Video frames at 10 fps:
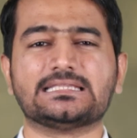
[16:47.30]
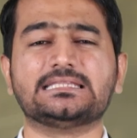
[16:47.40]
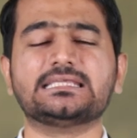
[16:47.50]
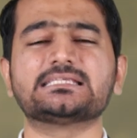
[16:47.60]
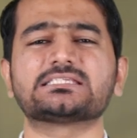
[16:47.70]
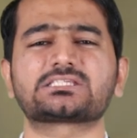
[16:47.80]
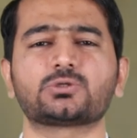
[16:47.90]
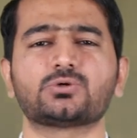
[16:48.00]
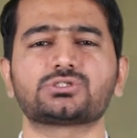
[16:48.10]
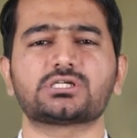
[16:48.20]
These
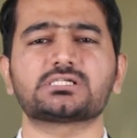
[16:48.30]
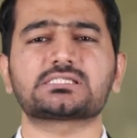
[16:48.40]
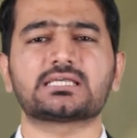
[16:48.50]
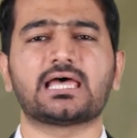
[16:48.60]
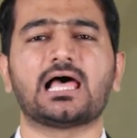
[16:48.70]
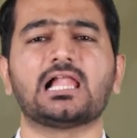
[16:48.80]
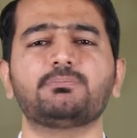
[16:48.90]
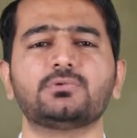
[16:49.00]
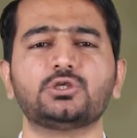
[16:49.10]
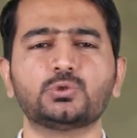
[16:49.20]
disclosures
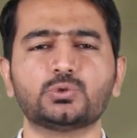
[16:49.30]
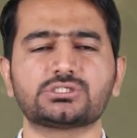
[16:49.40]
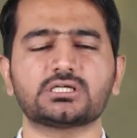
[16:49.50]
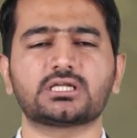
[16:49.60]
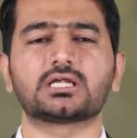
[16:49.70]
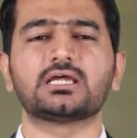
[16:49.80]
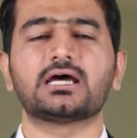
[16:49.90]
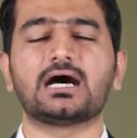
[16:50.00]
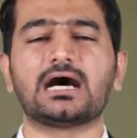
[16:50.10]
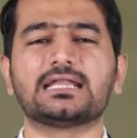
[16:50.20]
help user
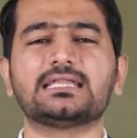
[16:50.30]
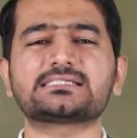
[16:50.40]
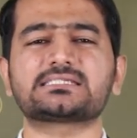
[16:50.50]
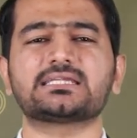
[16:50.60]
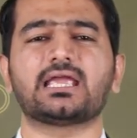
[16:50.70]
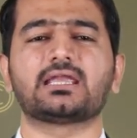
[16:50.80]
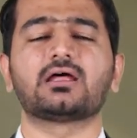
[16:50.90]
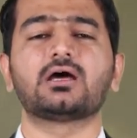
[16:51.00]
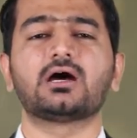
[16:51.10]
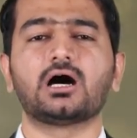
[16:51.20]
understand
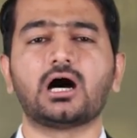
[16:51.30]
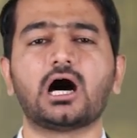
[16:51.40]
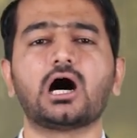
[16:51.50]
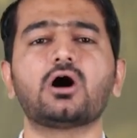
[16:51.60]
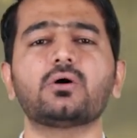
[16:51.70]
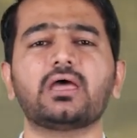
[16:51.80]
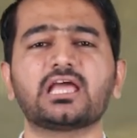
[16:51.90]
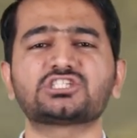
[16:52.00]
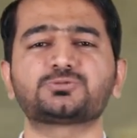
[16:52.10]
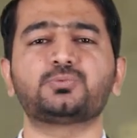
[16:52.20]
how
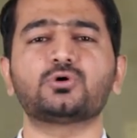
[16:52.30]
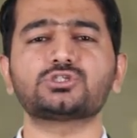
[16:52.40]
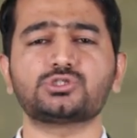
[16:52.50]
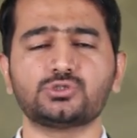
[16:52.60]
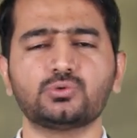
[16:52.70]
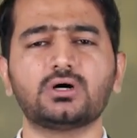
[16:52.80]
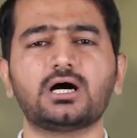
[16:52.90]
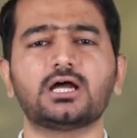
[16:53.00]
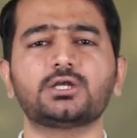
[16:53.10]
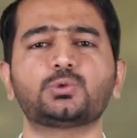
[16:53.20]
exposed you
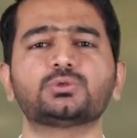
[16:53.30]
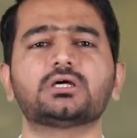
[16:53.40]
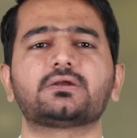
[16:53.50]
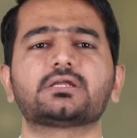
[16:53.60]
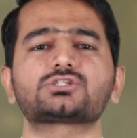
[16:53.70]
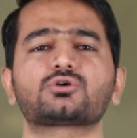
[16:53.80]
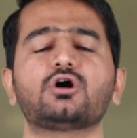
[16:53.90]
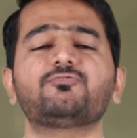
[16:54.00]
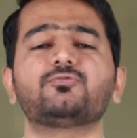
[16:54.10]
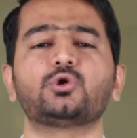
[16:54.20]
are to the risk
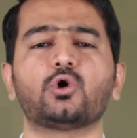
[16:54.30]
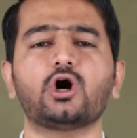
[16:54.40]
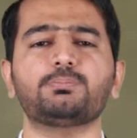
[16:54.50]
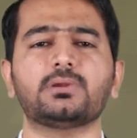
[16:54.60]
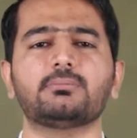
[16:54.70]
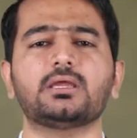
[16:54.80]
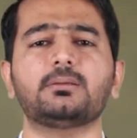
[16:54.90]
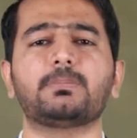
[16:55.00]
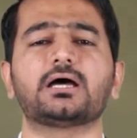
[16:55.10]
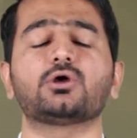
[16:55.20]
of
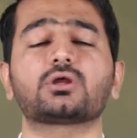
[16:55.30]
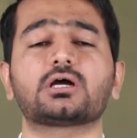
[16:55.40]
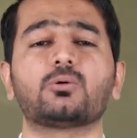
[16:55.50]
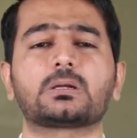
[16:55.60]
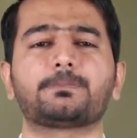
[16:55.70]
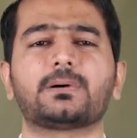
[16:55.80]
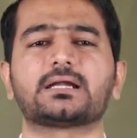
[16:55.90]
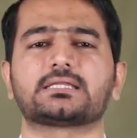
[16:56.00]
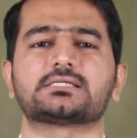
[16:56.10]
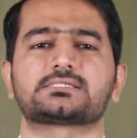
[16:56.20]
non-payment by your
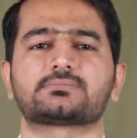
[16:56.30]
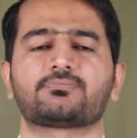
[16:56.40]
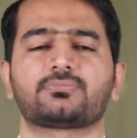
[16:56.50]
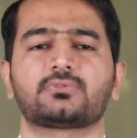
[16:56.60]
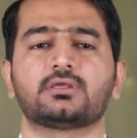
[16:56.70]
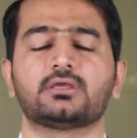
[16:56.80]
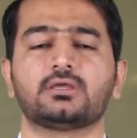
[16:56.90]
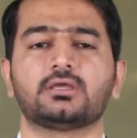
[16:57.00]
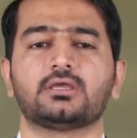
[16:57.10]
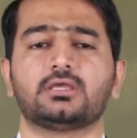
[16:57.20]
counterparties.
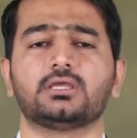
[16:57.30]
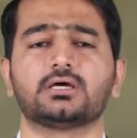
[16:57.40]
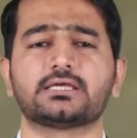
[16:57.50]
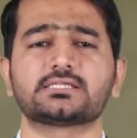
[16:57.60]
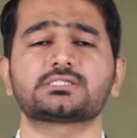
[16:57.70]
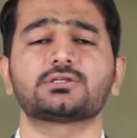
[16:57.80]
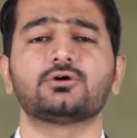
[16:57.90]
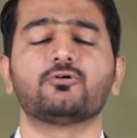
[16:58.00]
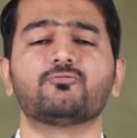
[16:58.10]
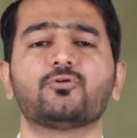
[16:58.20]
Here is
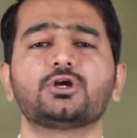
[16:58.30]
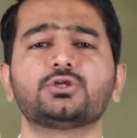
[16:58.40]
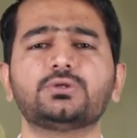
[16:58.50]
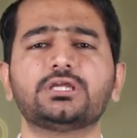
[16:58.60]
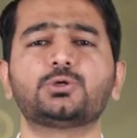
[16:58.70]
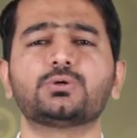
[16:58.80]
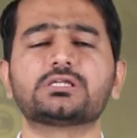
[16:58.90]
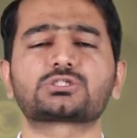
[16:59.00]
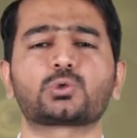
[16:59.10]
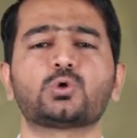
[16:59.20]
what you need to
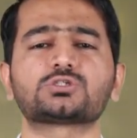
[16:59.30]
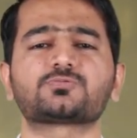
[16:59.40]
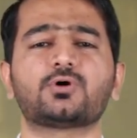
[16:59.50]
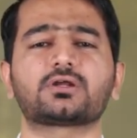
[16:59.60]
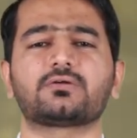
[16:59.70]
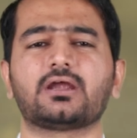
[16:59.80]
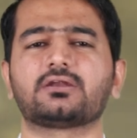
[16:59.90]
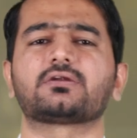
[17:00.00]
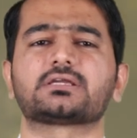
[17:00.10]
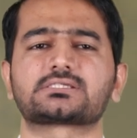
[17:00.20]
disclose for
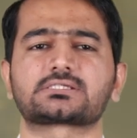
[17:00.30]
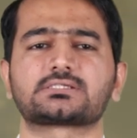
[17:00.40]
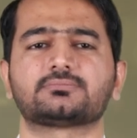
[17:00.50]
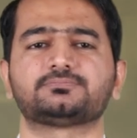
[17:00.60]
credit risk.